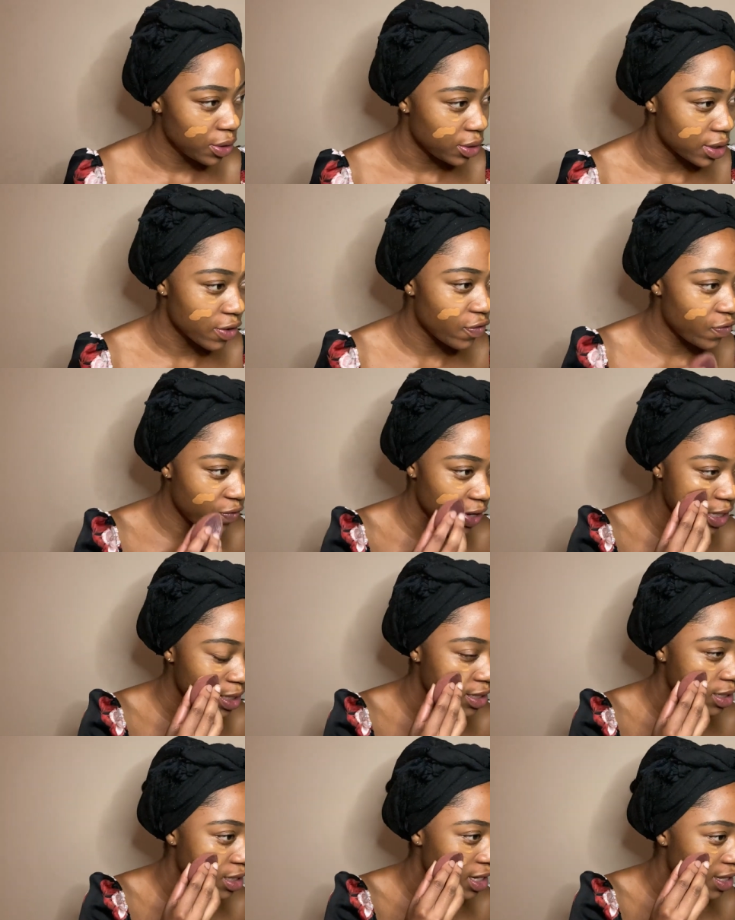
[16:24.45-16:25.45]
the face
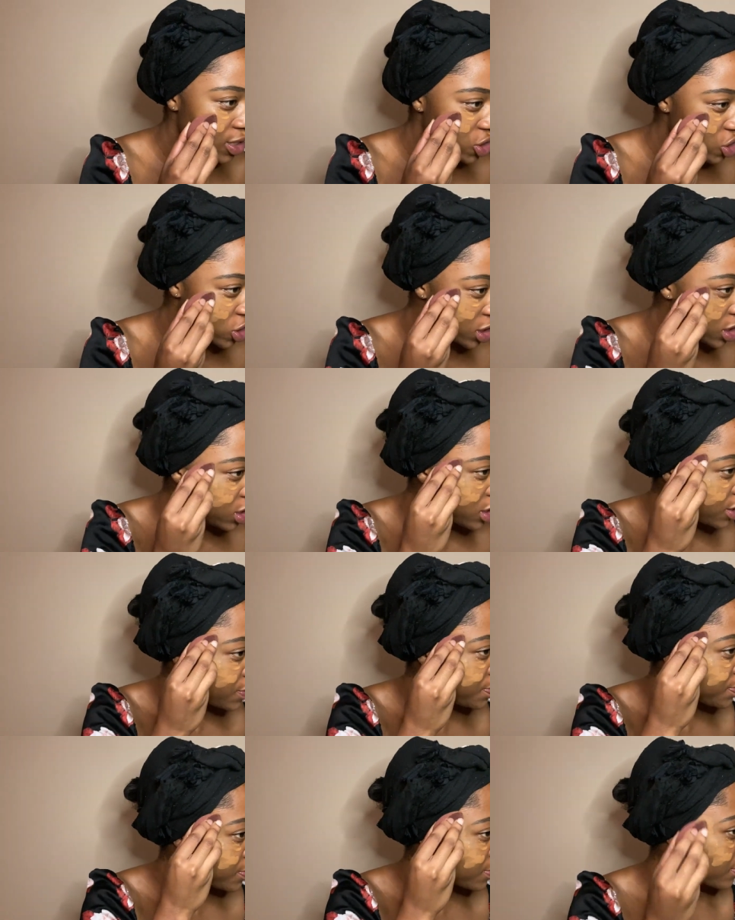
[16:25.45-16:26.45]
is another shade.
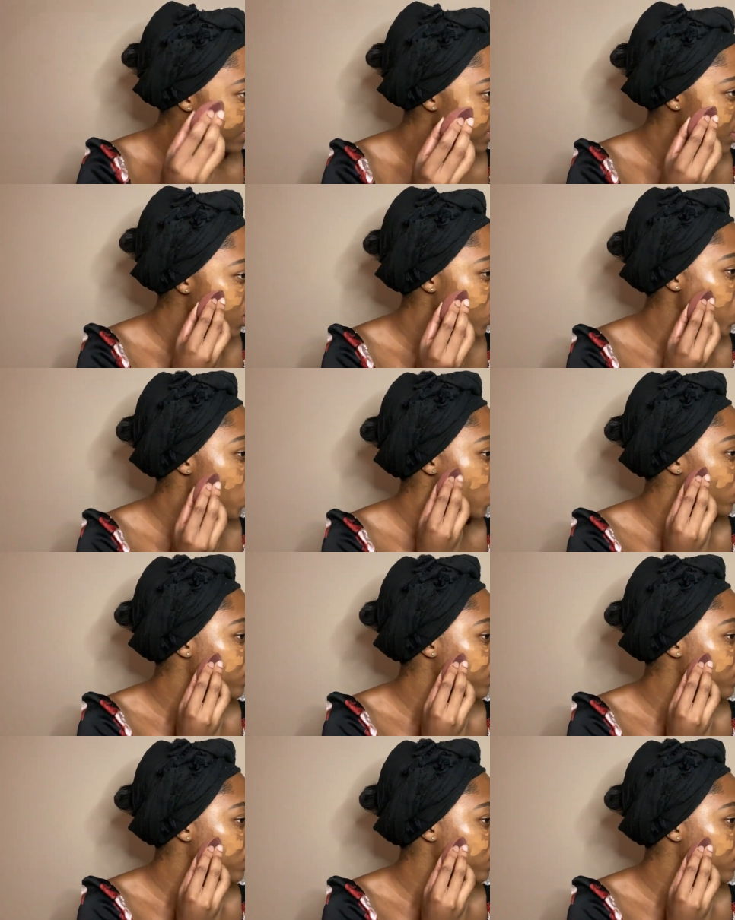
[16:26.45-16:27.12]
No.